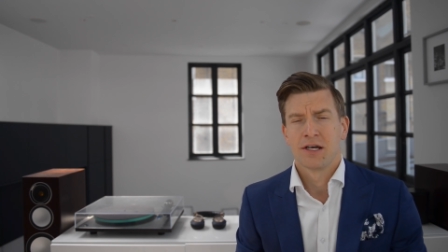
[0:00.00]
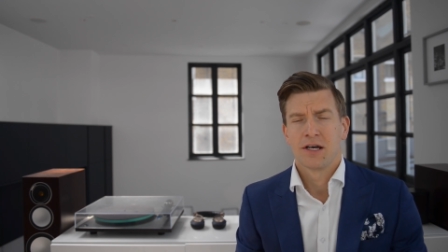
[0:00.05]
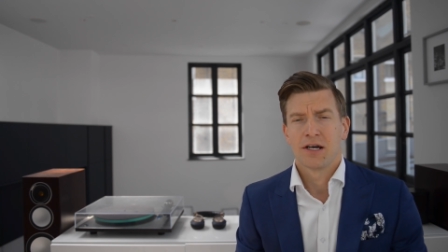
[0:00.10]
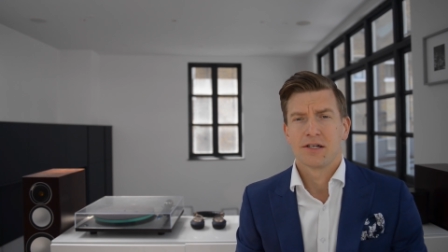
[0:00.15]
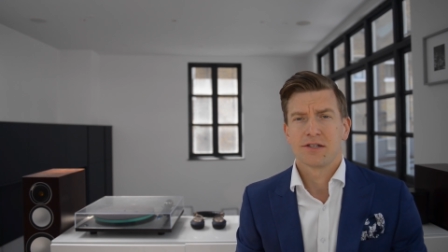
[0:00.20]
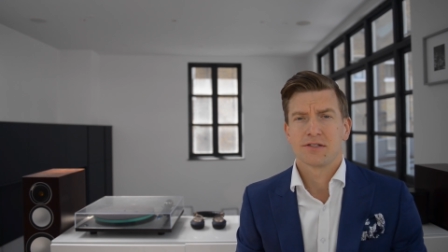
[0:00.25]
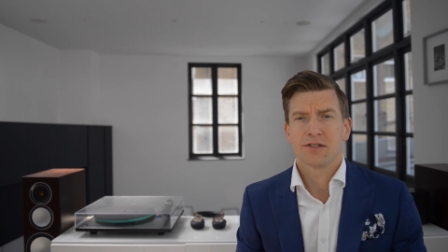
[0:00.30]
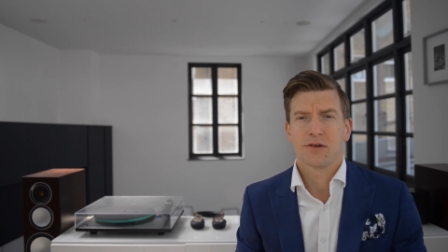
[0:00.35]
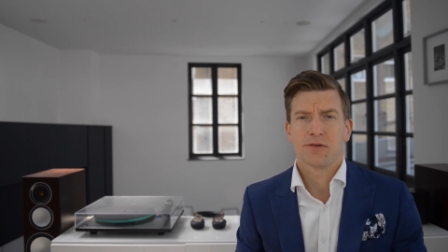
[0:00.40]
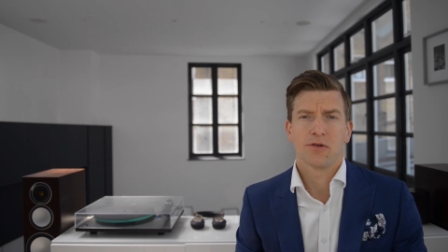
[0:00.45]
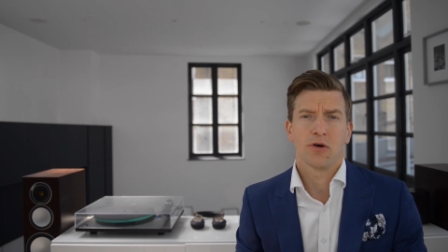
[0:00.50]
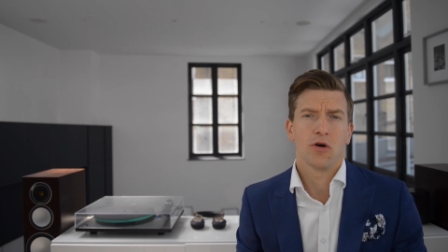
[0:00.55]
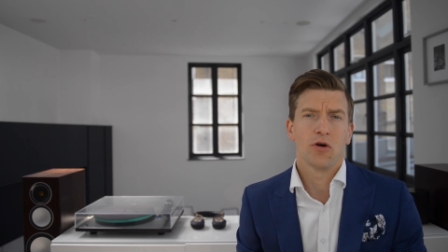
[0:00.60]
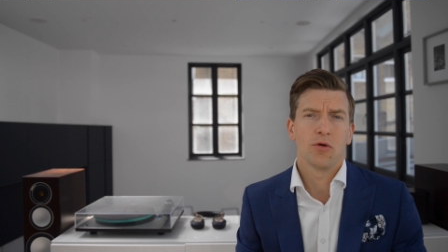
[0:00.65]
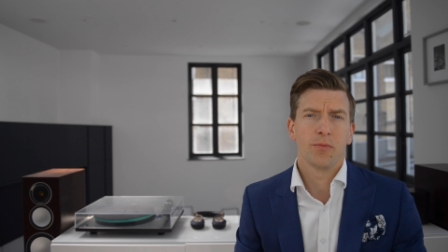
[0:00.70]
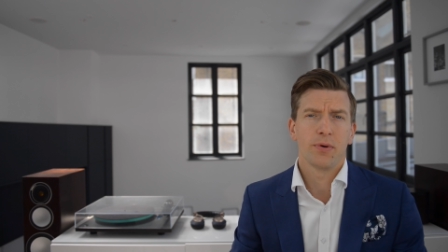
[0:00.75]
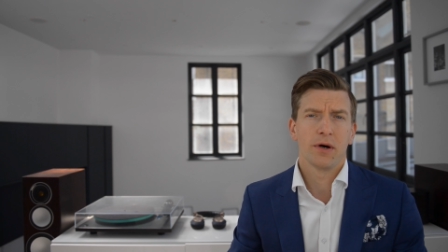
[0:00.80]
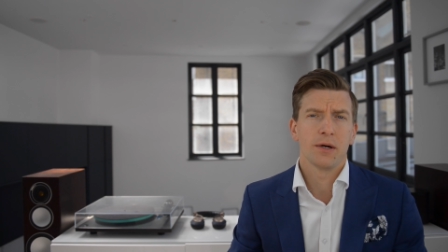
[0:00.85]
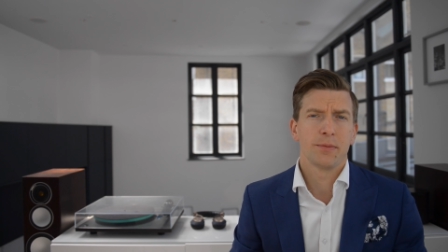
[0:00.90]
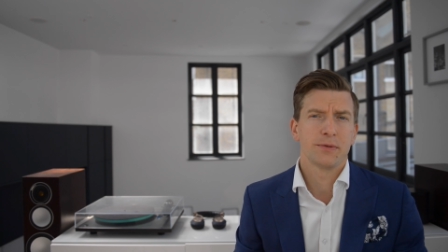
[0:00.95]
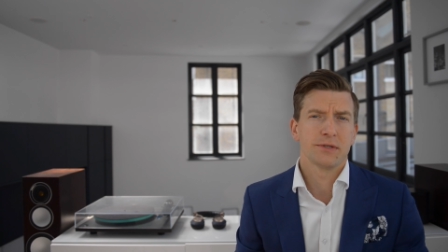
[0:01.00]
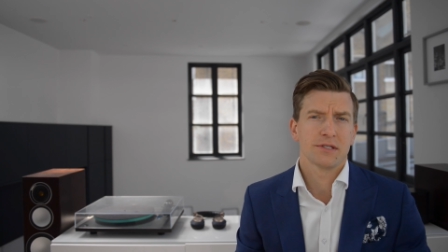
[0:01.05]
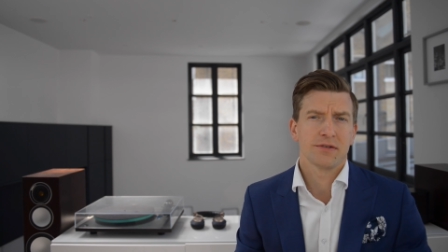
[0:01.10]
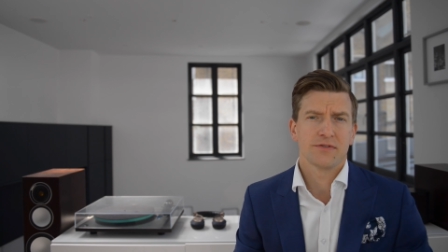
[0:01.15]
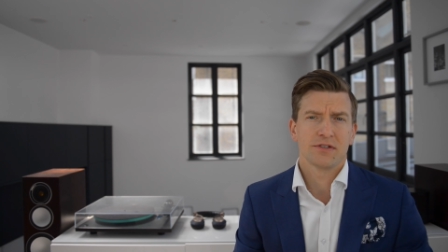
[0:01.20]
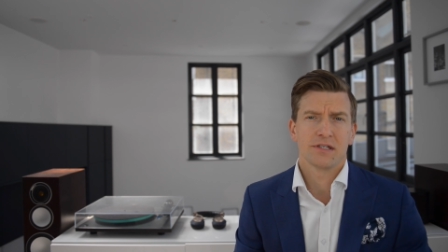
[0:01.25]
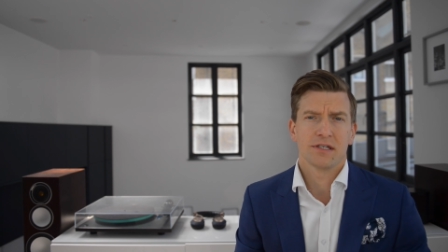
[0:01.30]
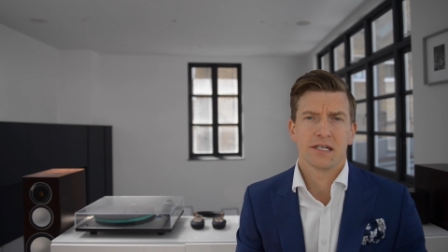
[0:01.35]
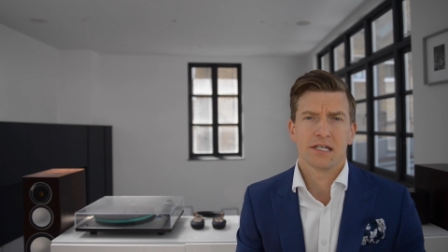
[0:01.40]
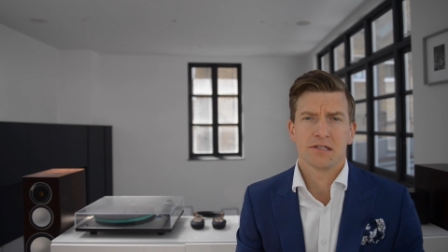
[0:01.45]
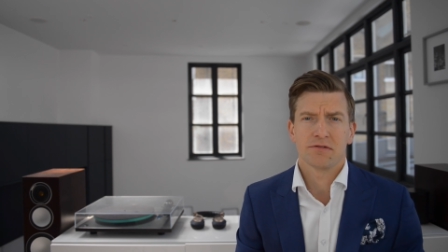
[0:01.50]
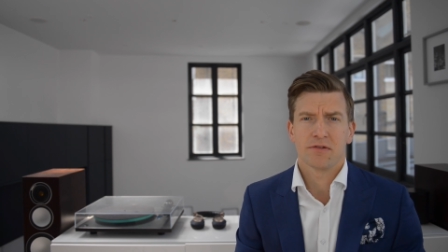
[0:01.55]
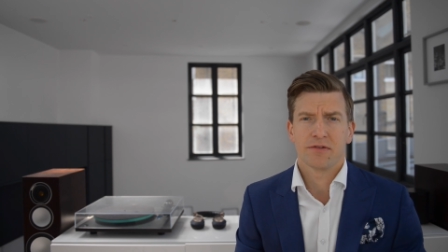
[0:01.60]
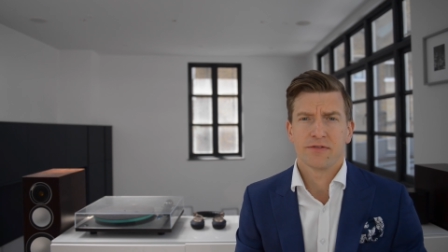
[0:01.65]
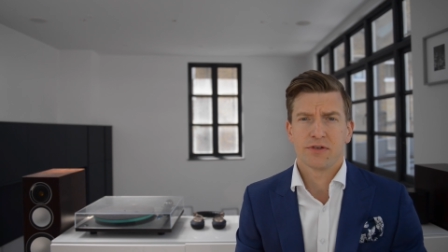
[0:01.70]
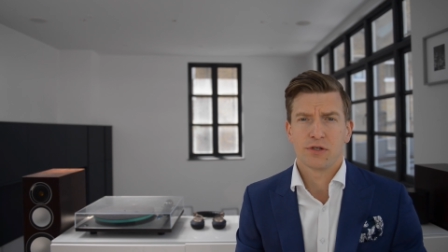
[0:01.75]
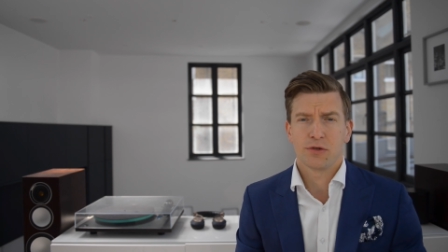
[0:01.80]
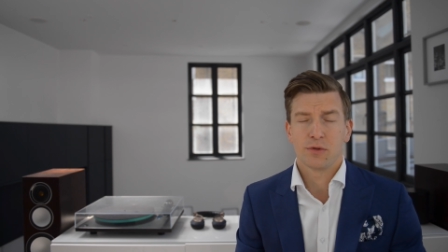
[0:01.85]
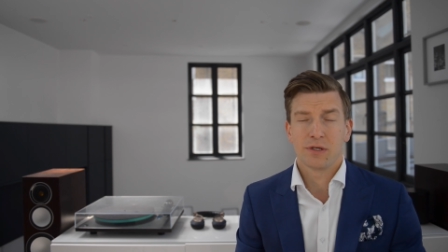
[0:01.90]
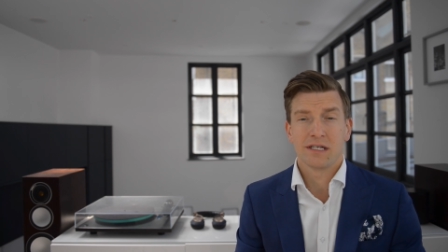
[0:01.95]
And so the whole purpose of today's
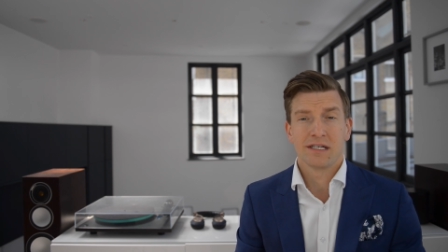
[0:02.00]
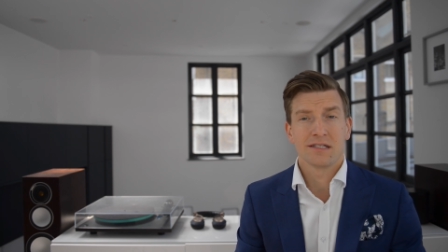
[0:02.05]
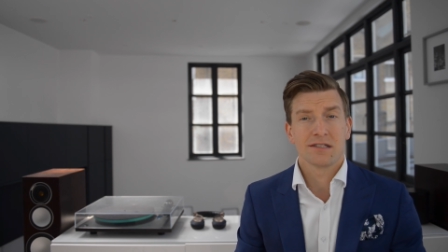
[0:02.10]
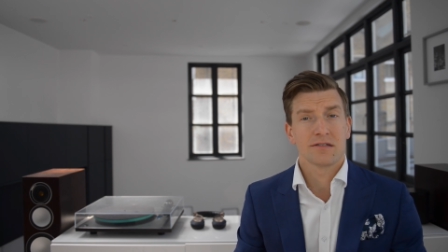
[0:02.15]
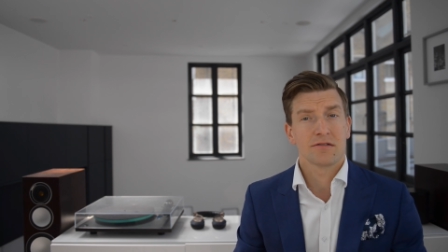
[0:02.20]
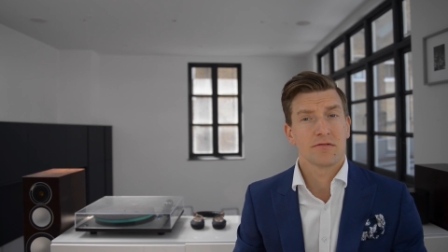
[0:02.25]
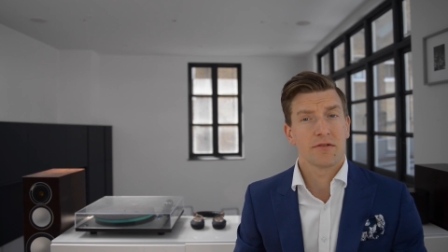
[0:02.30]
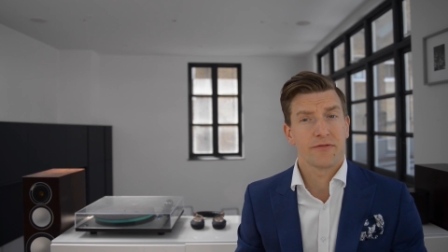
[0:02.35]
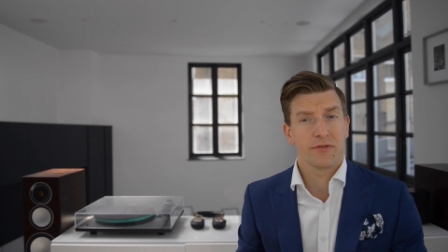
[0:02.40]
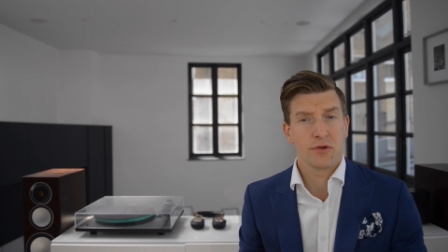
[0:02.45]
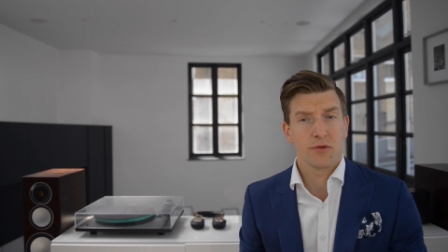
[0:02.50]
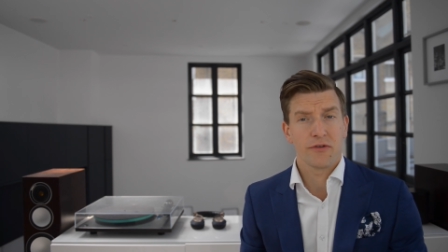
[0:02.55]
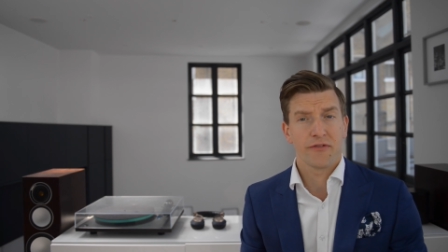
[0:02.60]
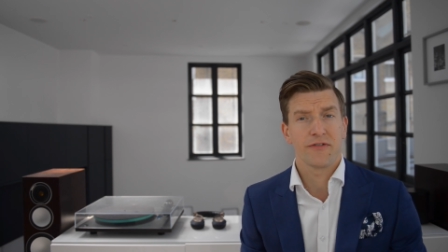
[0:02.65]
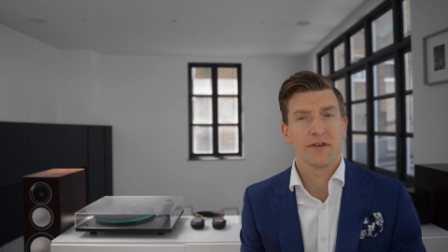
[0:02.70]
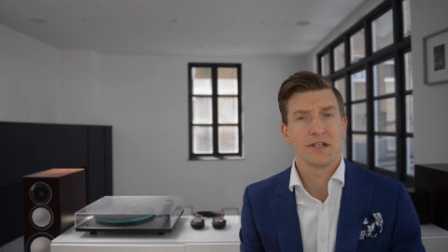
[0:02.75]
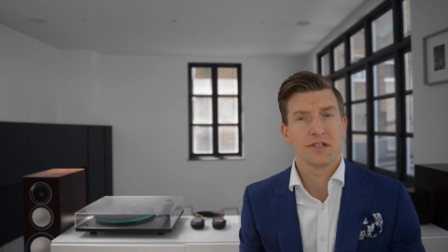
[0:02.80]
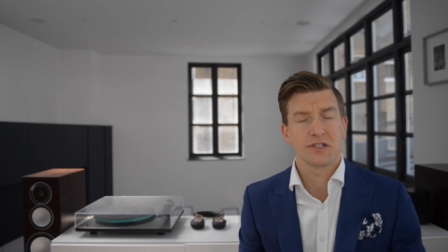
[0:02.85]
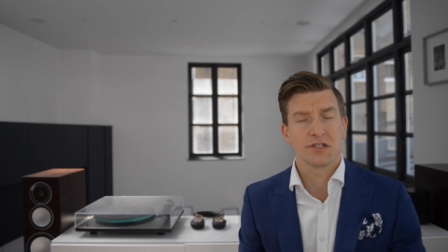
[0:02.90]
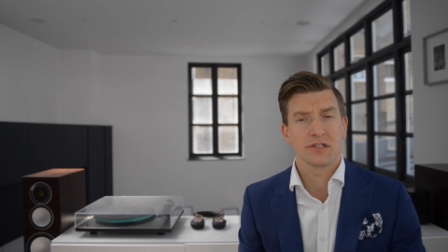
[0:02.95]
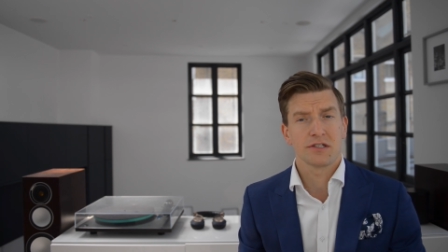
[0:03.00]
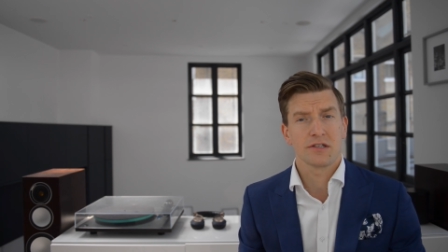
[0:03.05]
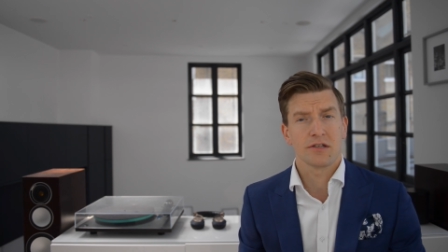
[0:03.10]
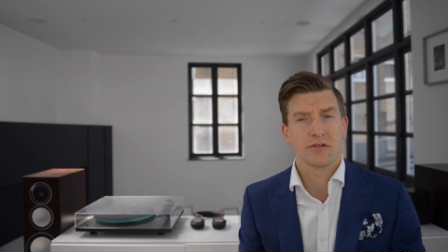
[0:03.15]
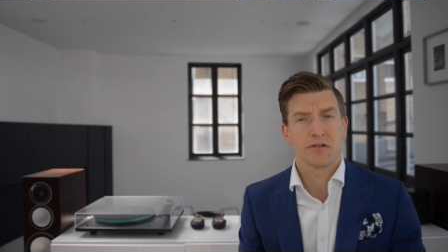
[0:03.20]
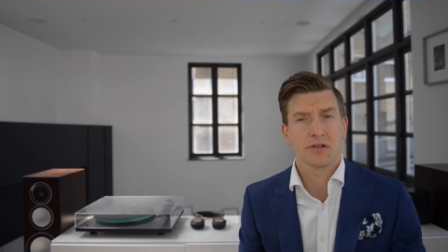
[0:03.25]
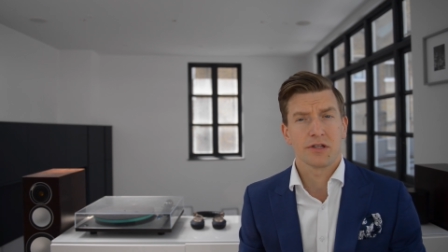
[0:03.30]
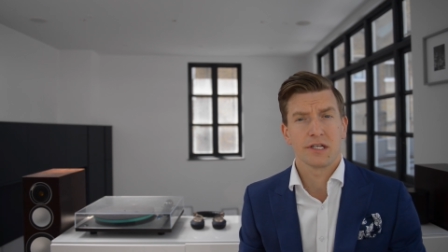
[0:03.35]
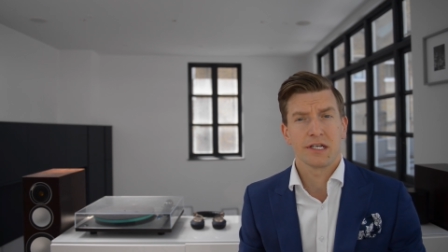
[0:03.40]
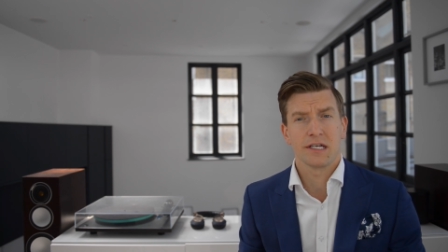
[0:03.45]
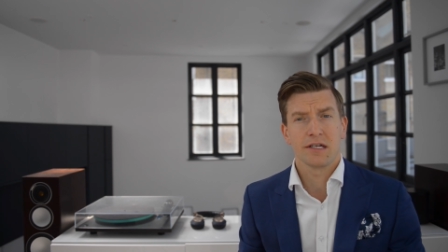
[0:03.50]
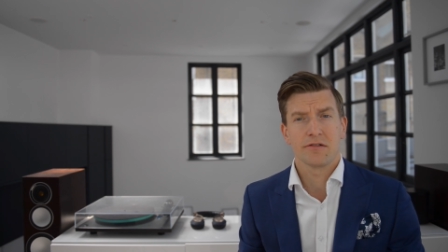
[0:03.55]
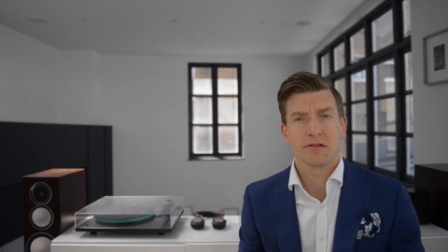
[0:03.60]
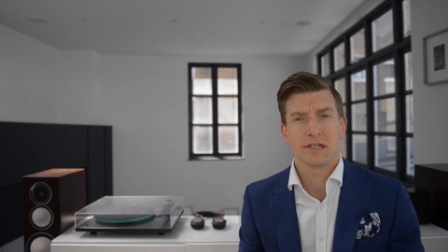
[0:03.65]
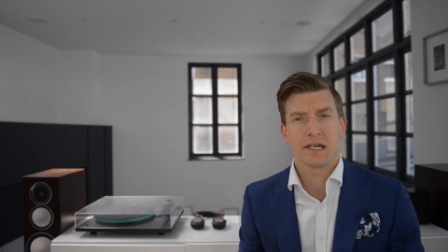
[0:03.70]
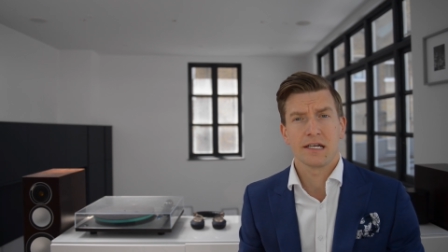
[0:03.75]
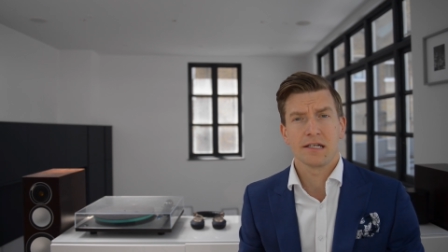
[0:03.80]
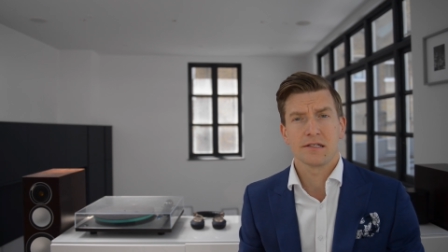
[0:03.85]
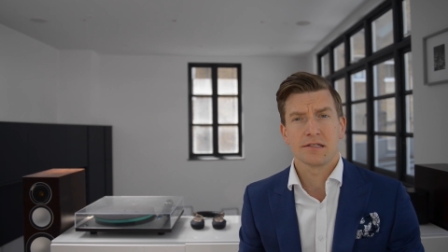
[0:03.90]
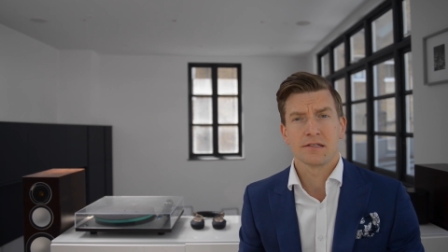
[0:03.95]
review is to review the features that are on the hearing
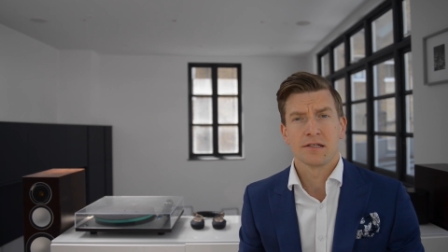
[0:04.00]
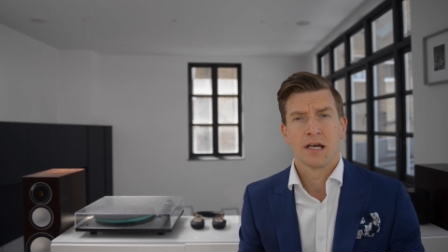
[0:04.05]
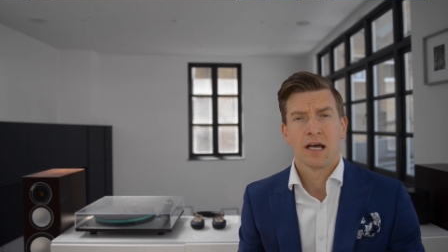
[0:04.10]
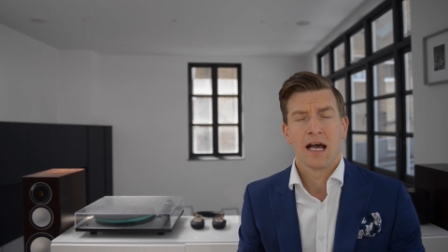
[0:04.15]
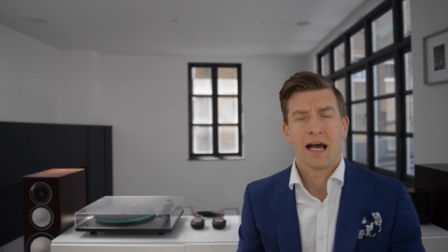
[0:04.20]
aids,